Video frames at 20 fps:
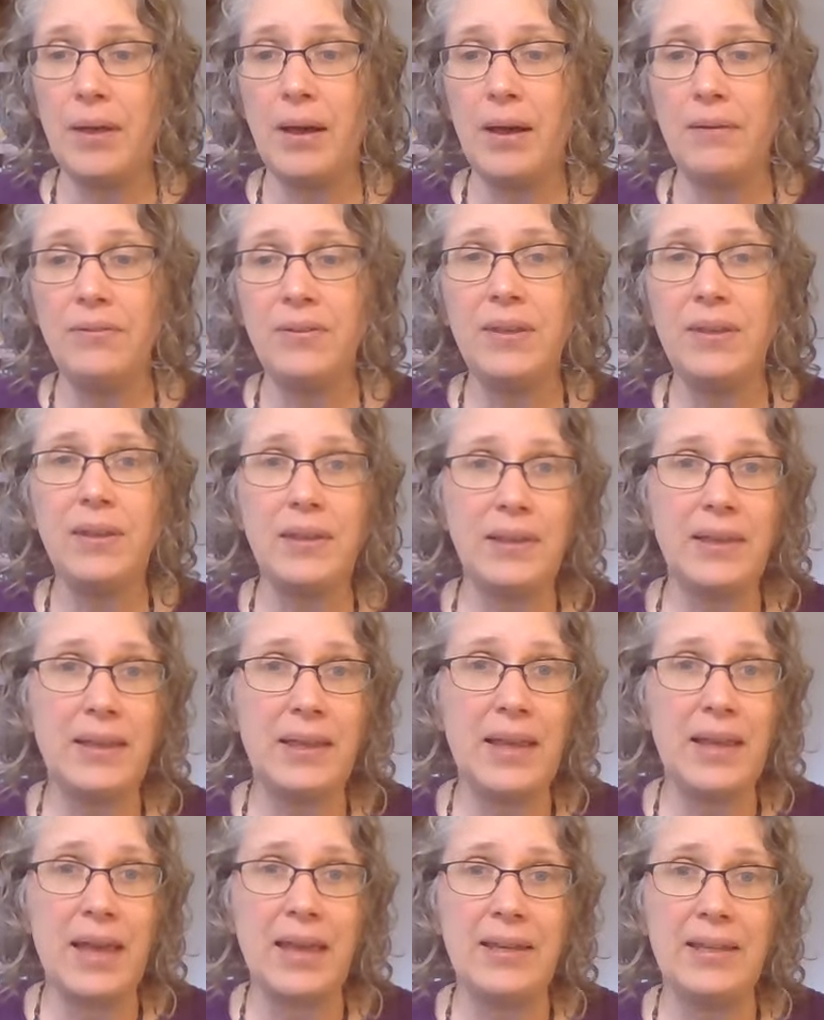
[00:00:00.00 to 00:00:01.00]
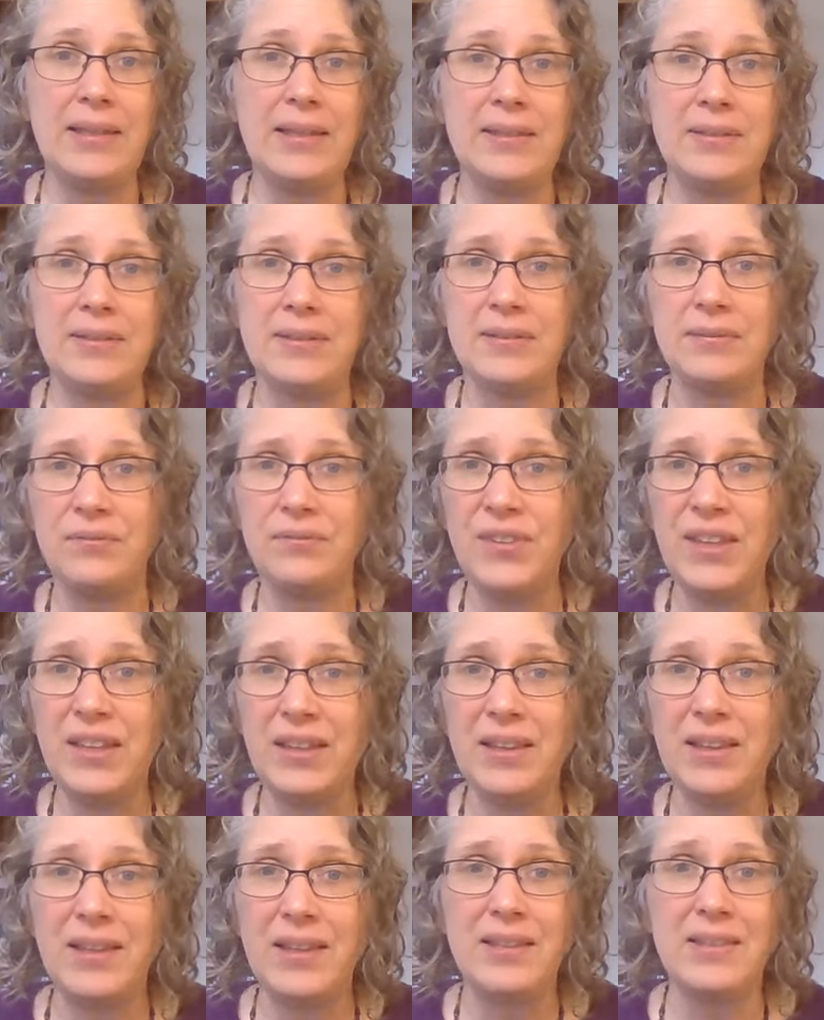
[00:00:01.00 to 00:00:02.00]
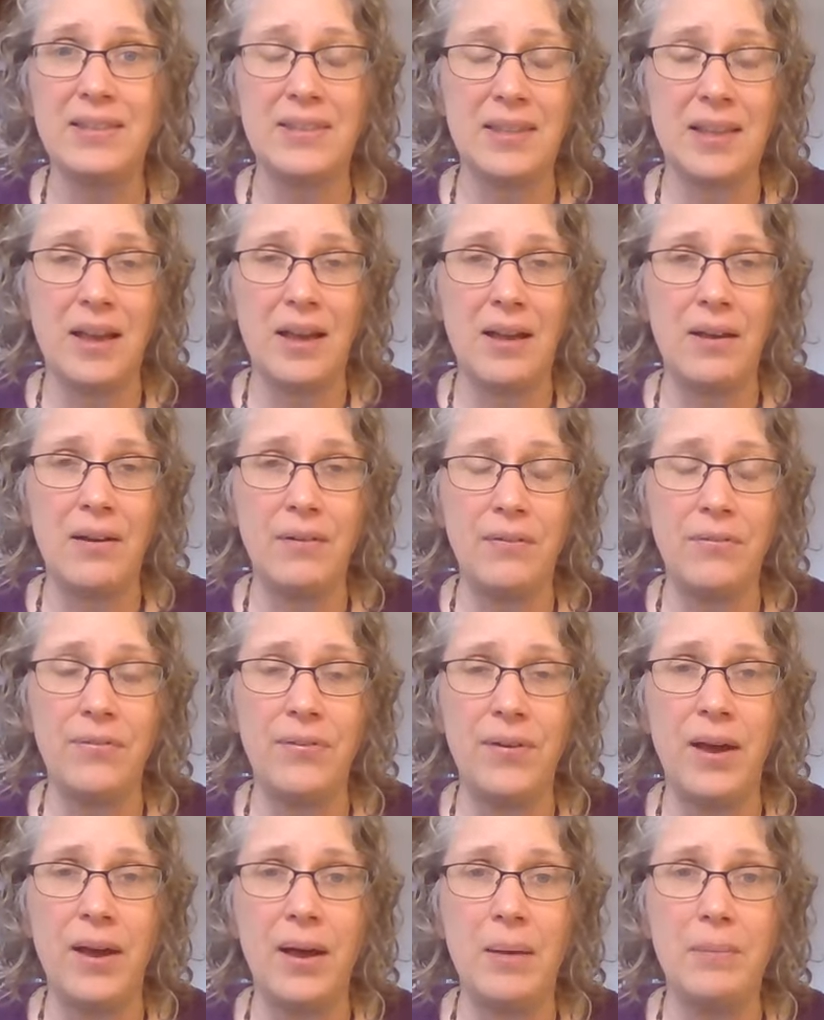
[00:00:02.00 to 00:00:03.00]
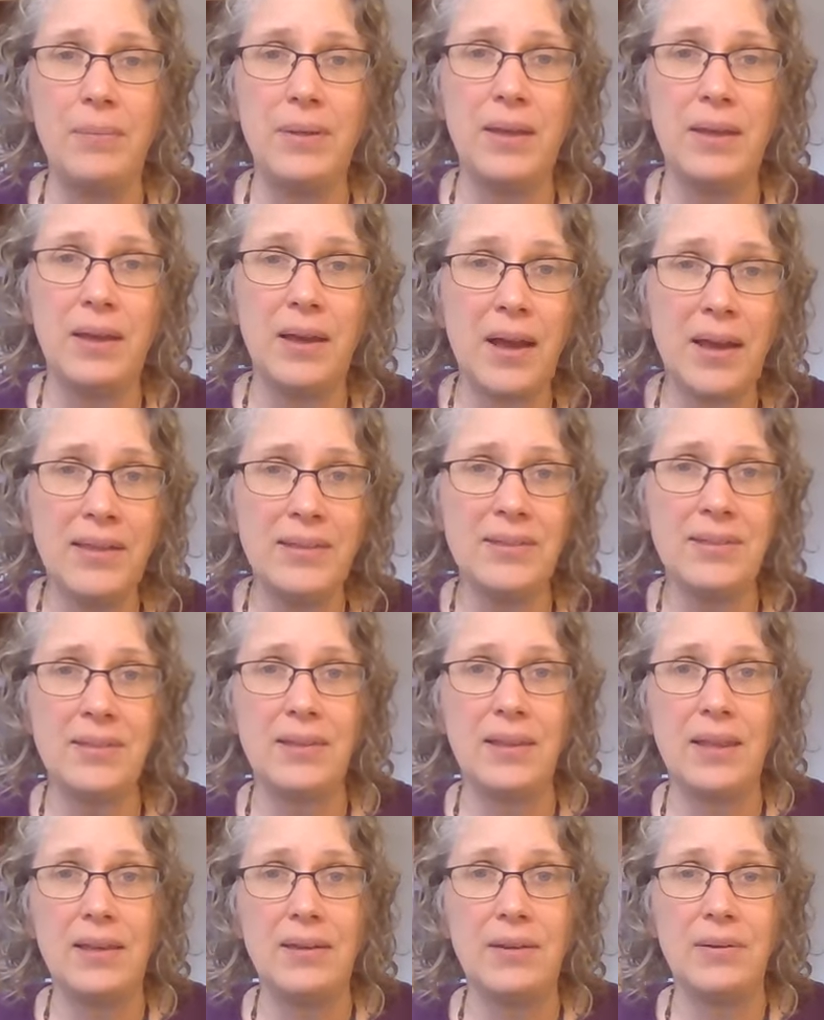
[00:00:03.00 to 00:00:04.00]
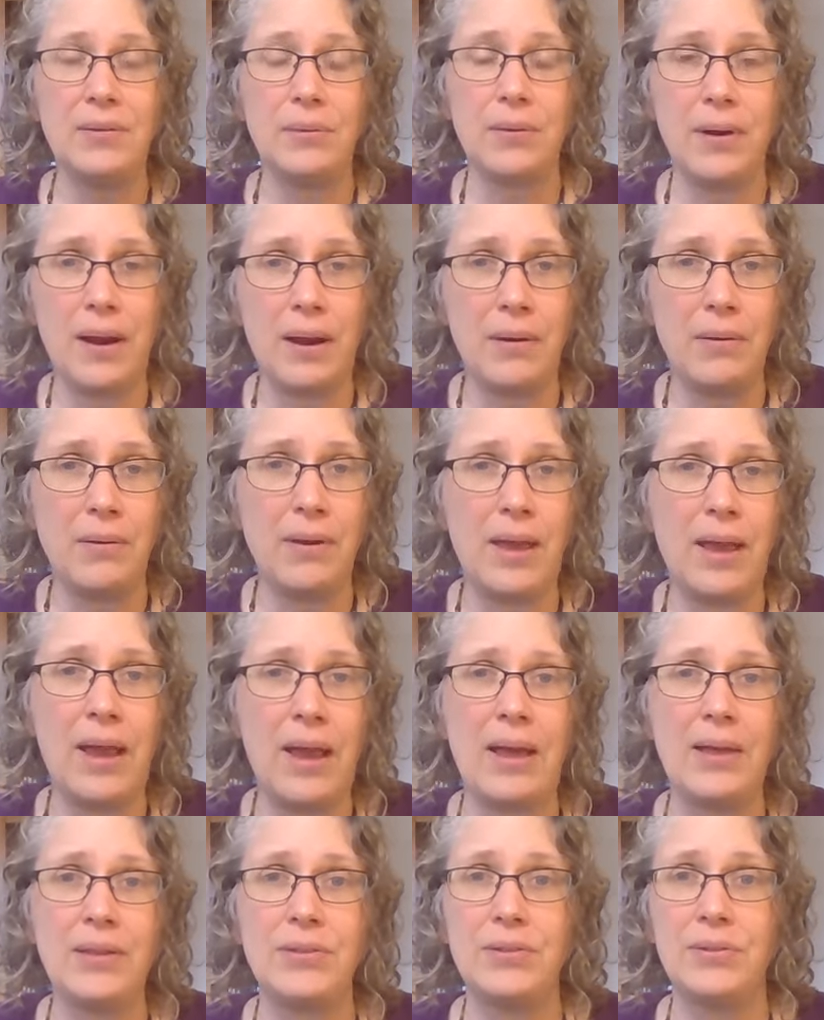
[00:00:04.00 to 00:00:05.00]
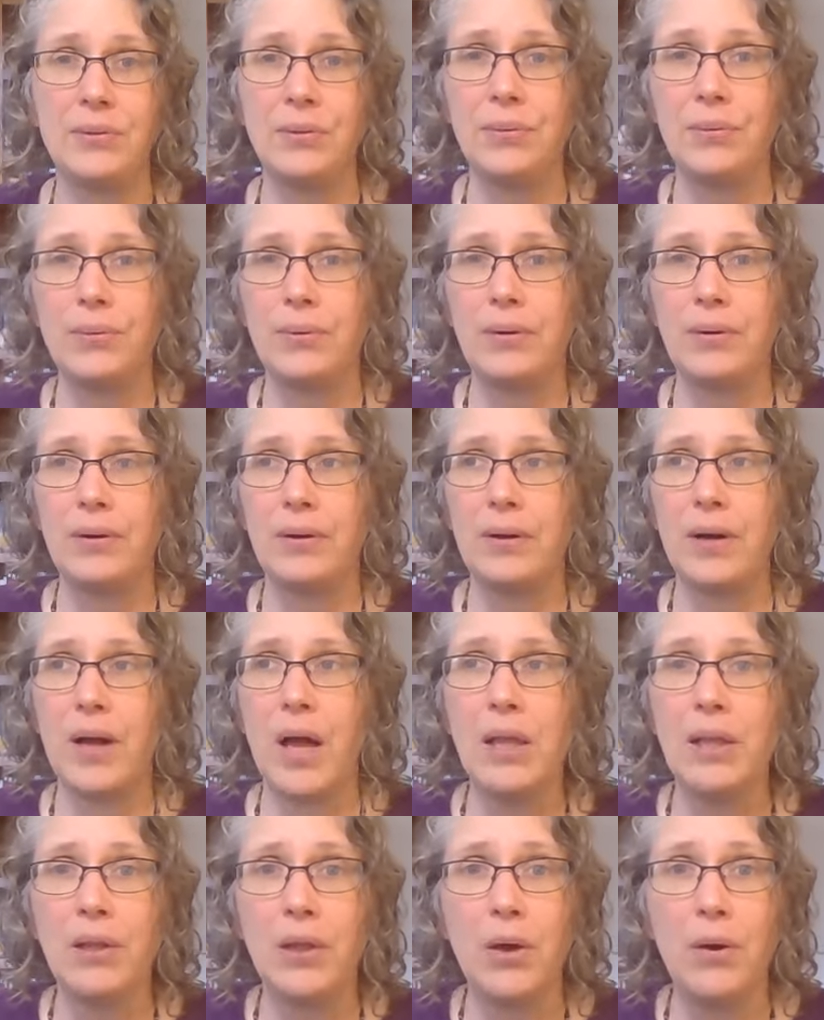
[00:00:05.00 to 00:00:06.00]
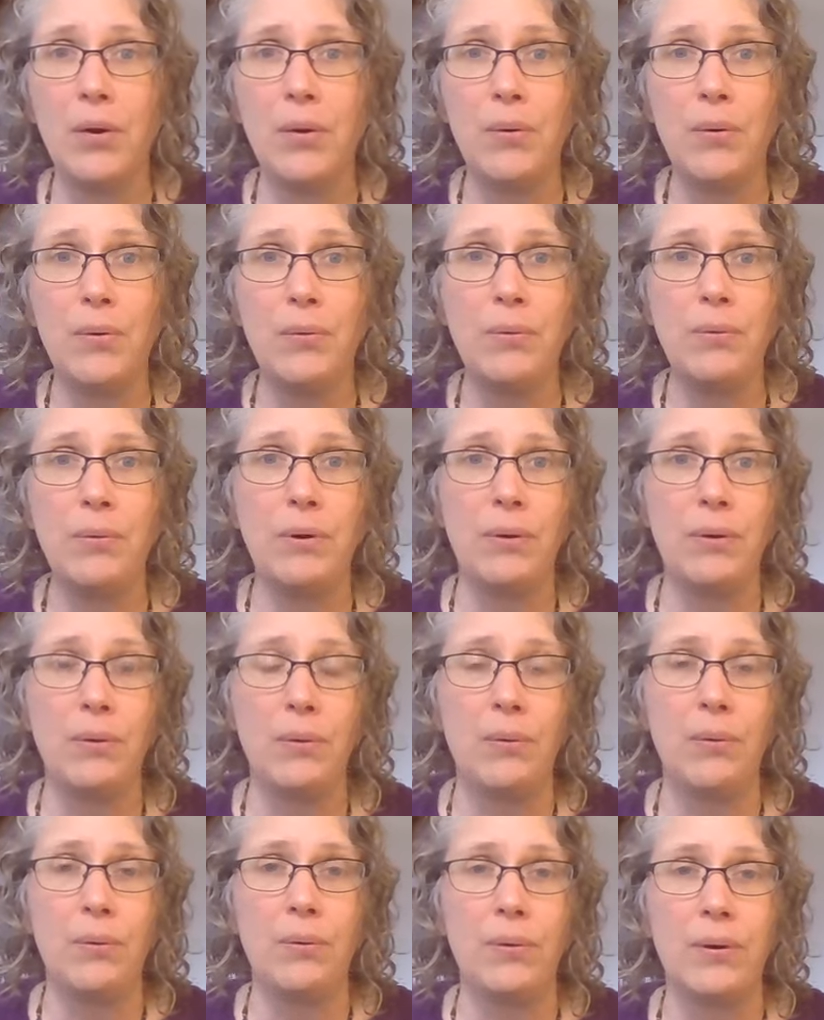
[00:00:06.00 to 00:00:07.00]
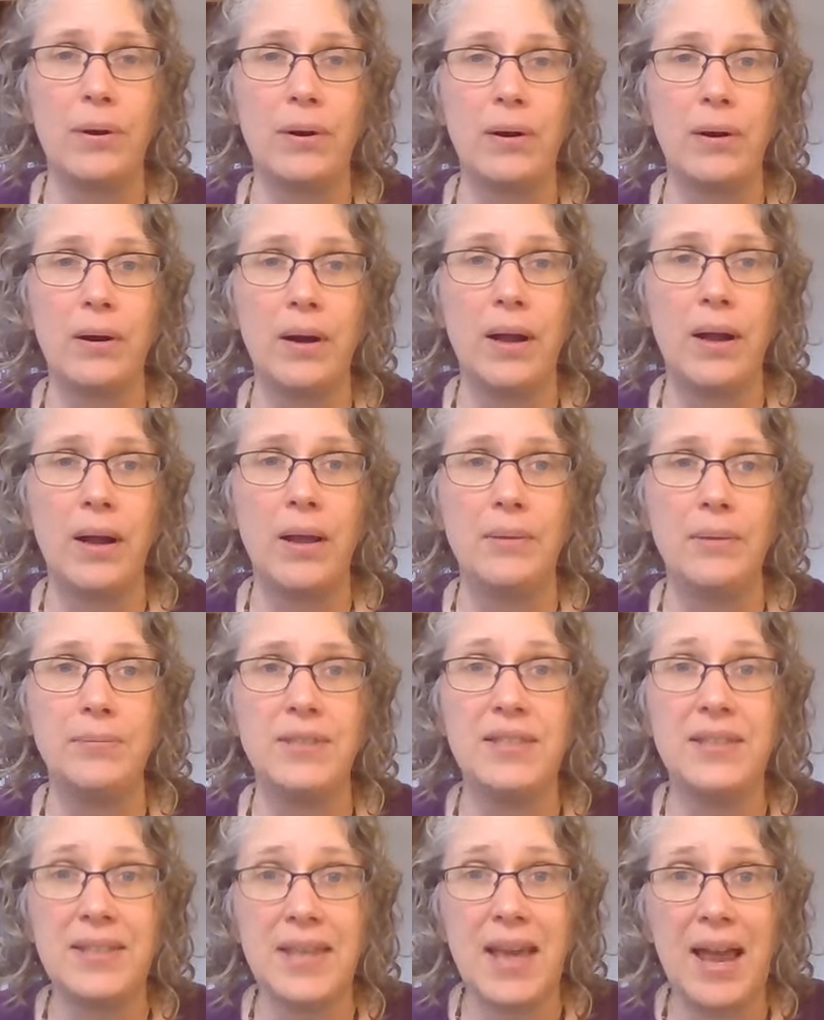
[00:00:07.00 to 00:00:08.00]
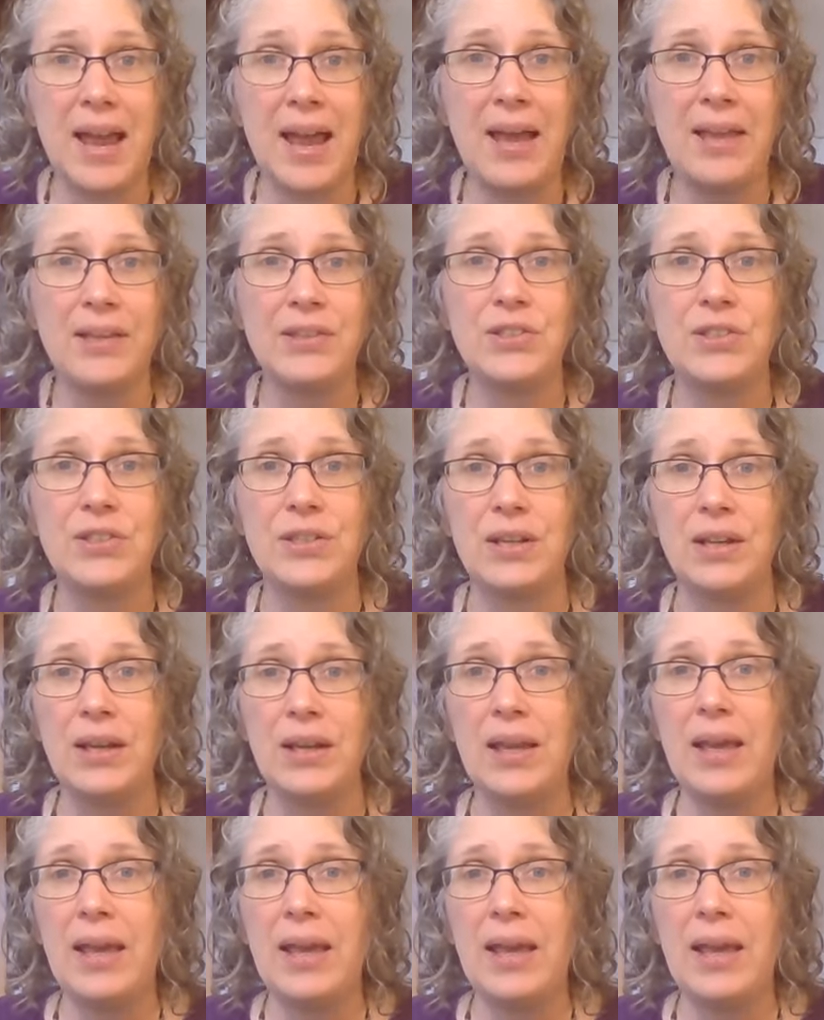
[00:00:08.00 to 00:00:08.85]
of healing any feelings of uh, being isolated or outcast or alone or um, detached,